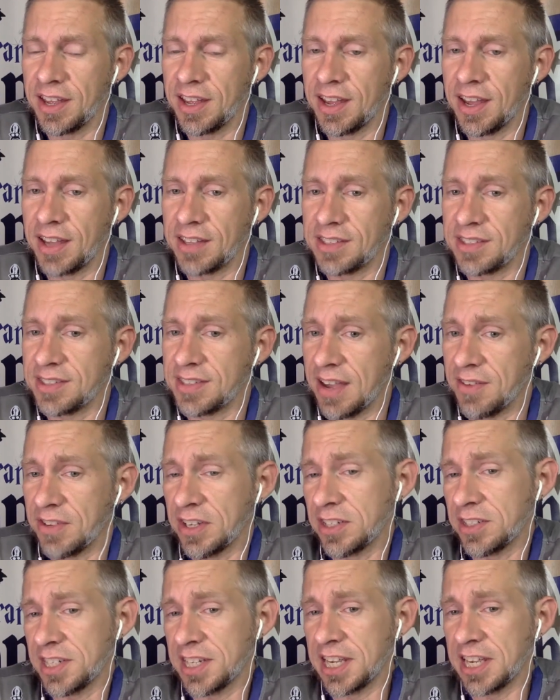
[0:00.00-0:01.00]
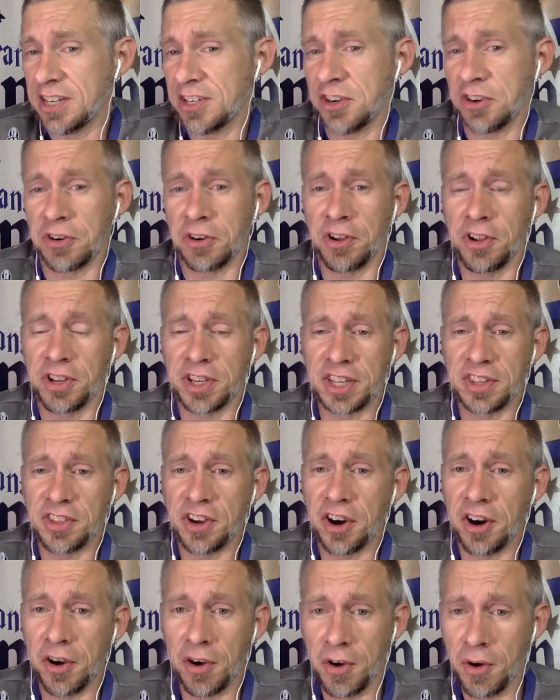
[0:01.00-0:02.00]
a 17-year-old in
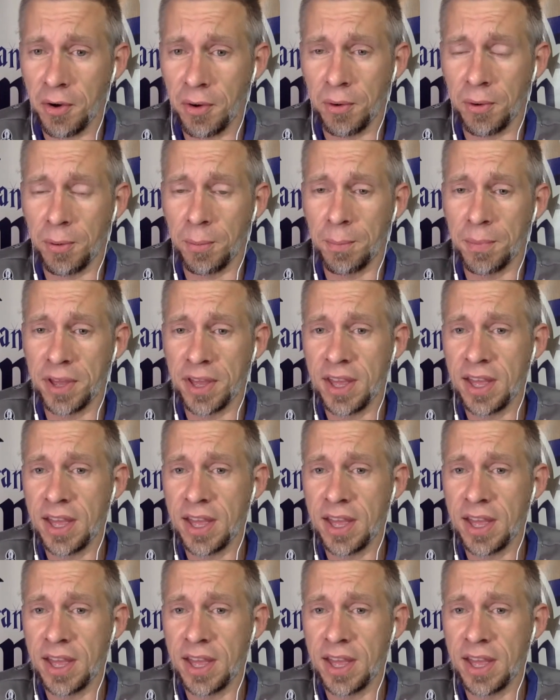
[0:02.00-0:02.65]
their home,